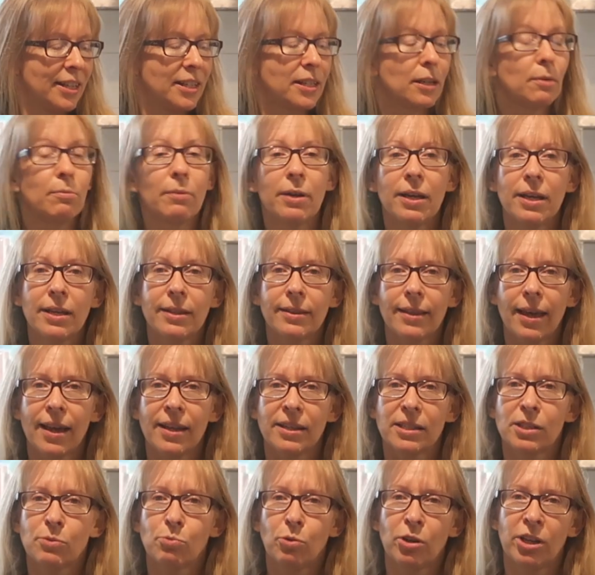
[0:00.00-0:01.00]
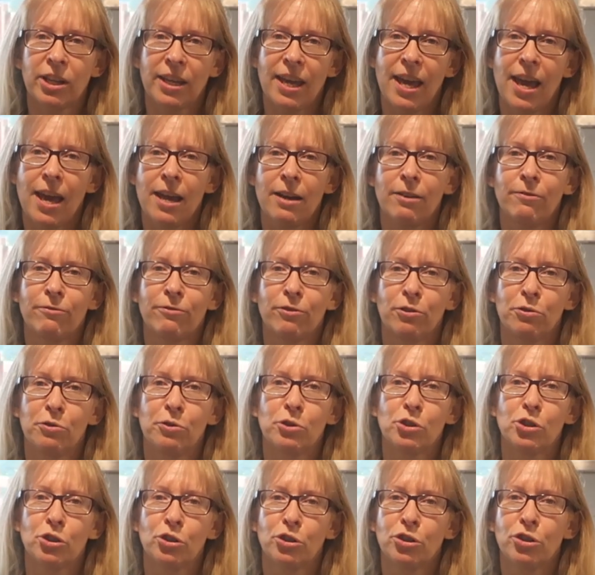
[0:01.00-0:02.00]
To me, that's what a can of
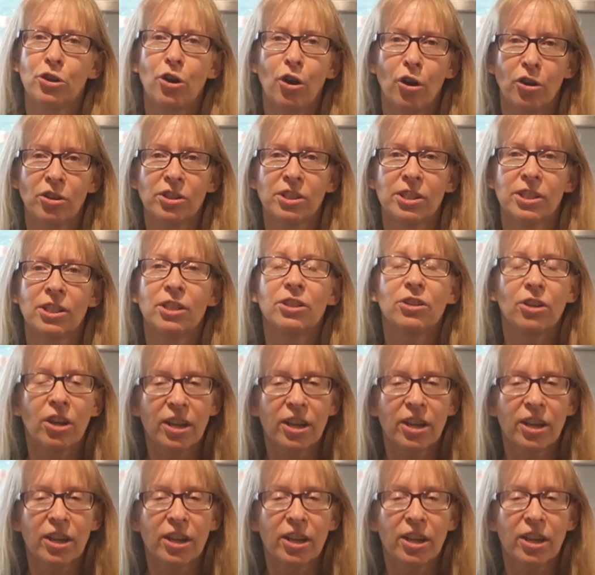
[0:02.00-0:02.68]
fruit should cost.